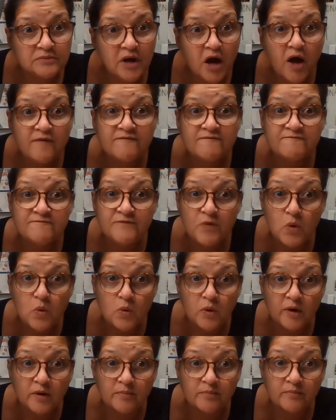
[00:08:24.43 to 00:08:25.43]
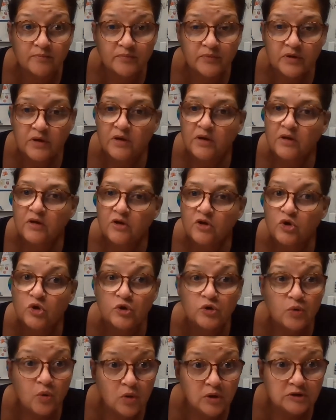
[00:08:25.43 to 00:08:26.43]
A form
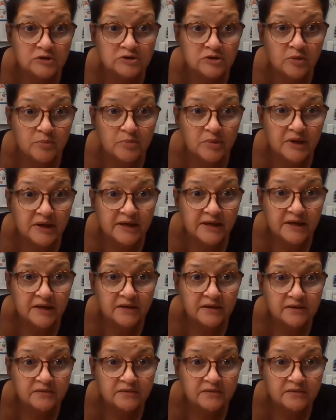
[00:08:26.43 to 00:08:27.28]
could also be